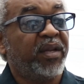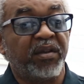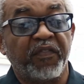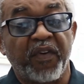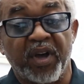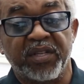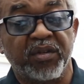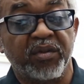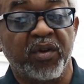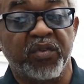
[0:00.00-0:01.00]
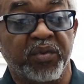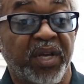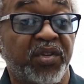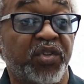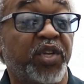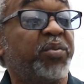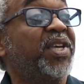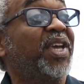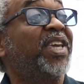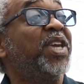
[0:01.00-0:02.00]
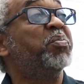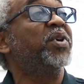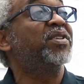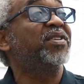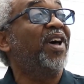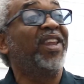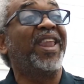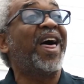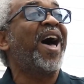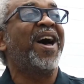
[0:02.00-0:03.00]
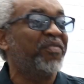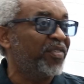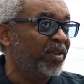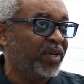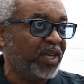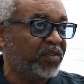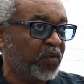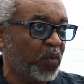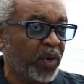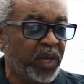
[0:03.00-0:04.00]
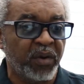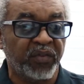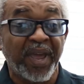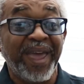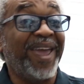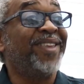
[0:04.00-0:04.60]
to foster those relationships that keep us alive for the next 40 years